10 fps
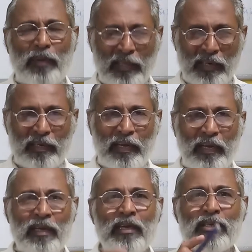by that
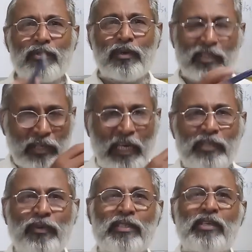day. So
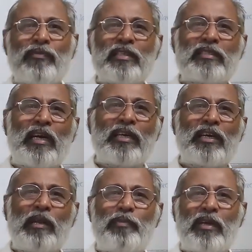dissatisfaction will start
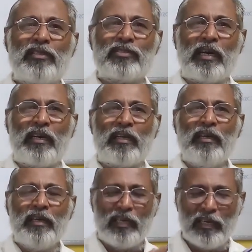creeping inside.
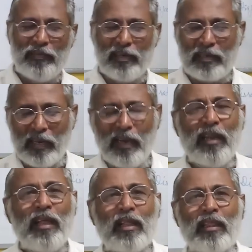He will tell
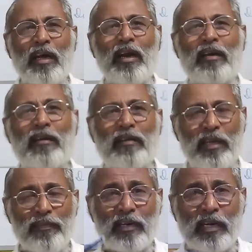that
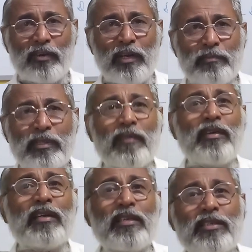he will tell to himself
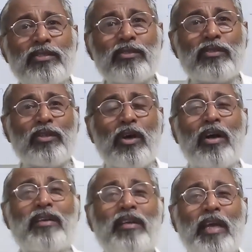that he is
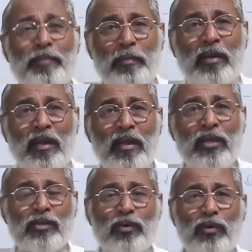not capable.
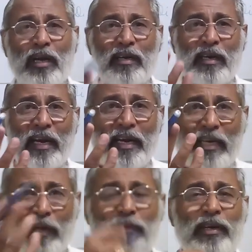So that
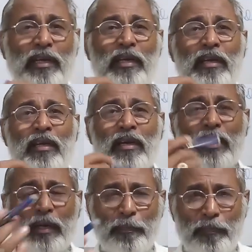negativity,
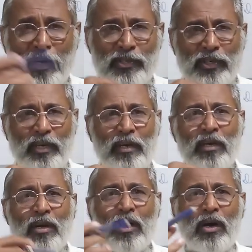depression,
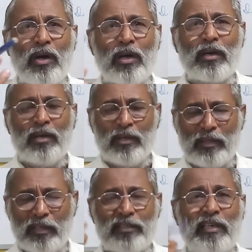or
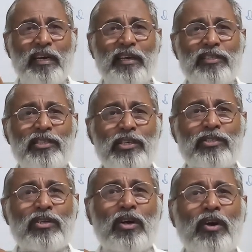the
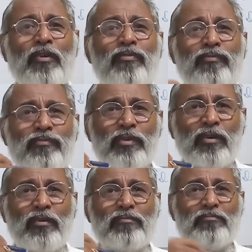tendencies of, you
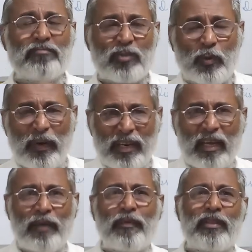know,
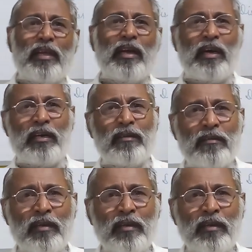quitting everything and,